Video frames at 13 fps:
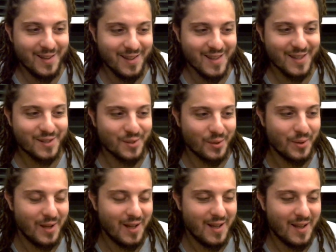So
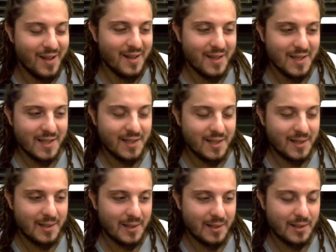
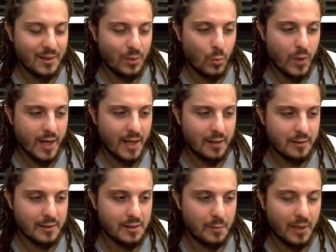what
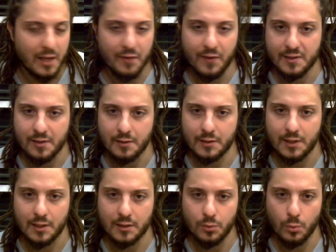else? The malefics are
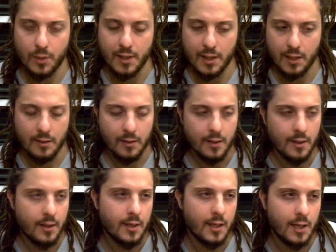tucked away,
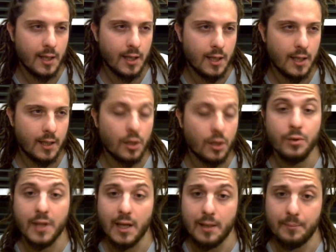and oh
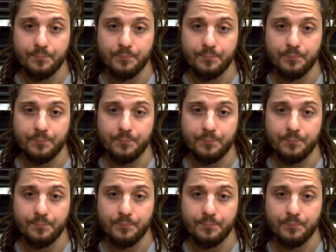yeah,